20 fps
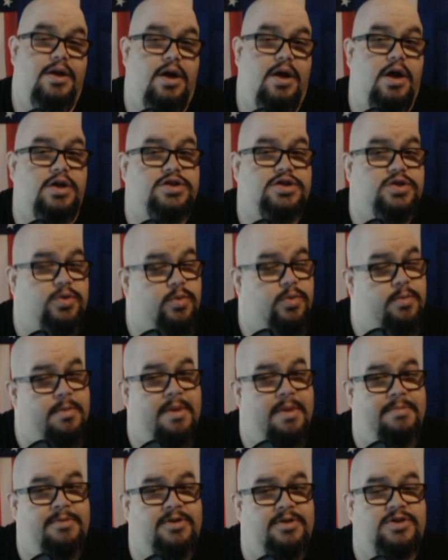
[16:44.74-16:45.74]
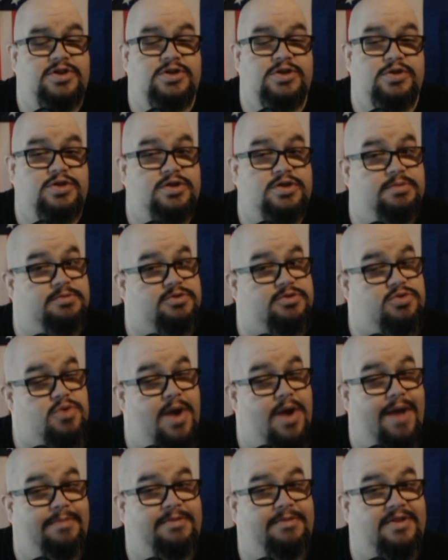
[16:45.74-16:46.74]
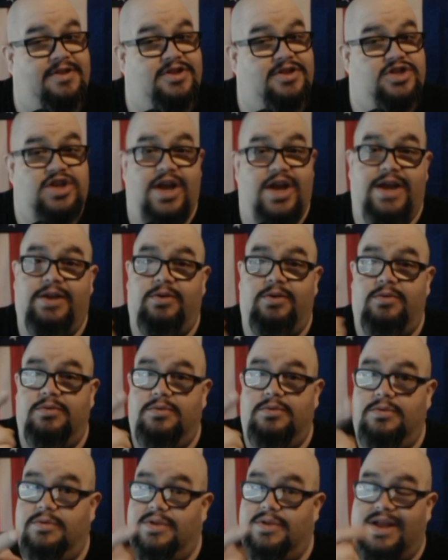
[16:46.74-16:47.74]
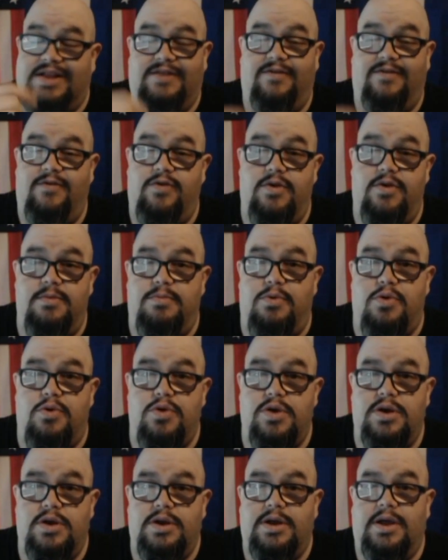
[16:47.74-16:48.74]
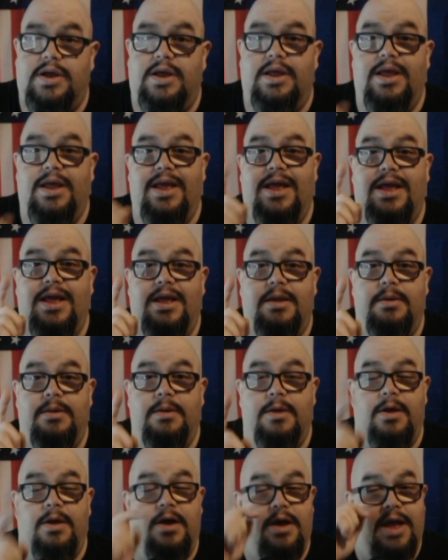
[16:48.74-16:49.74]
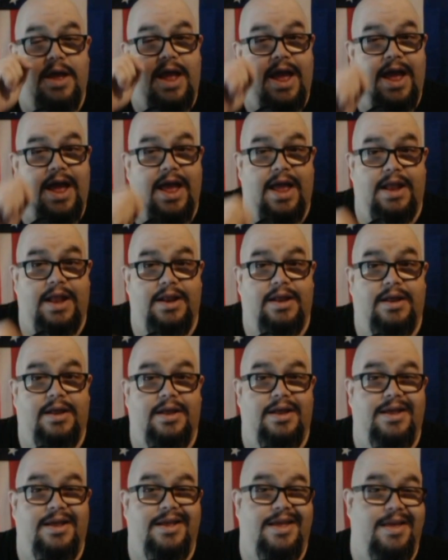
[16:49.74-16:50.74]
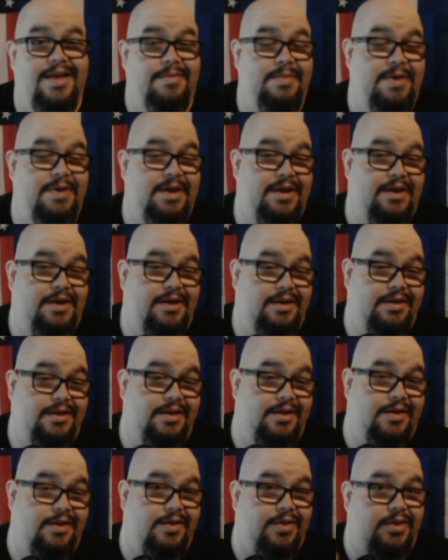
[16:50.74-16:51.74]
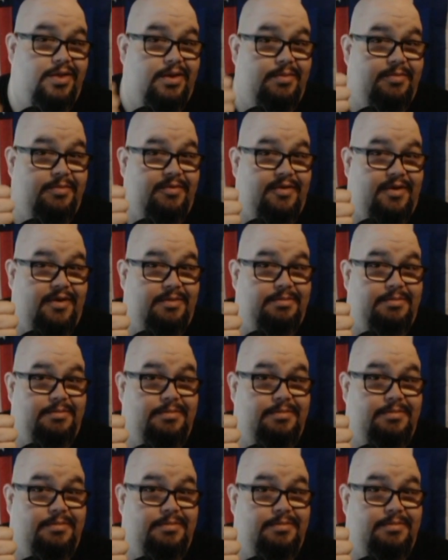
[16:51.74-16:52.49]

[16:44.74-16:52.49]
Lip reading: also remember to subscribe to the channel. That's very important. And give me a thumbs up.